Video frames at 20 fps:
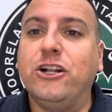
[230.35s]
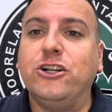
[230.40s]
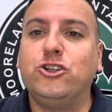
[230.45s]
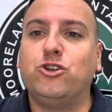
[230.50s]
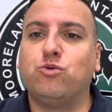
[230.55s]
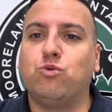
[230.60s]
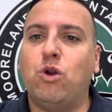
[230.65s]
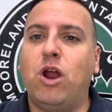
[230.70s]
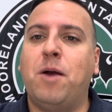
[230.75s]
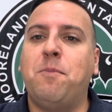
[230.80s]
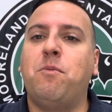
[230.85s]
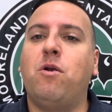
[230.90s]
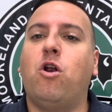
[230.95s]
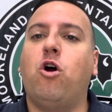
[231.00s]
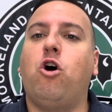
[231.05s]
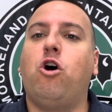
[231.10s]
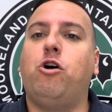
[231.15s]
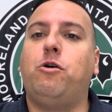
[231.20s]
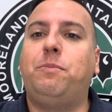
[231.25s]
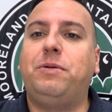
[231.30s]
Drum
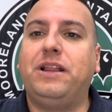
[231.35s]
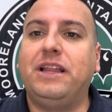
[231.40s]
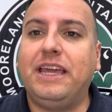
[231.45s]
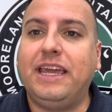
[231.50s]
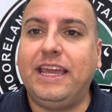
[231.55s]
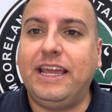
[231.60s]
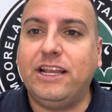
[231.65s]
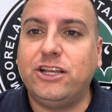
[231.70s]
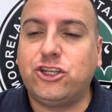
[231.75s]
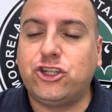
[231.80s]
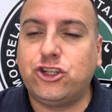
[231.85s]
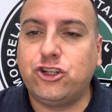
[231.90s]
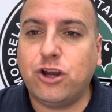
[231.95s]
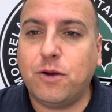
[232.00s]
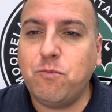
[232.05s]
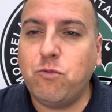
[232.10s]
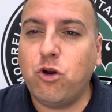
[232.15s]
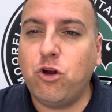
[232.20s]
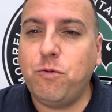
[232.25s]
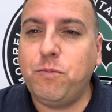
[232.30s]
roll, please.
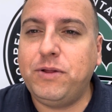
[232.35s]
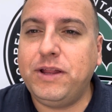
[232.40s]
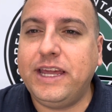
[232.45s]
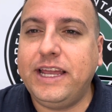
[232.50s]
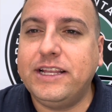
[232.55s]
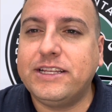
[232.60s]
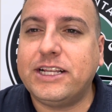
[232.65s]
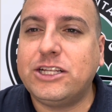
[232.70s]
Drum roll, please.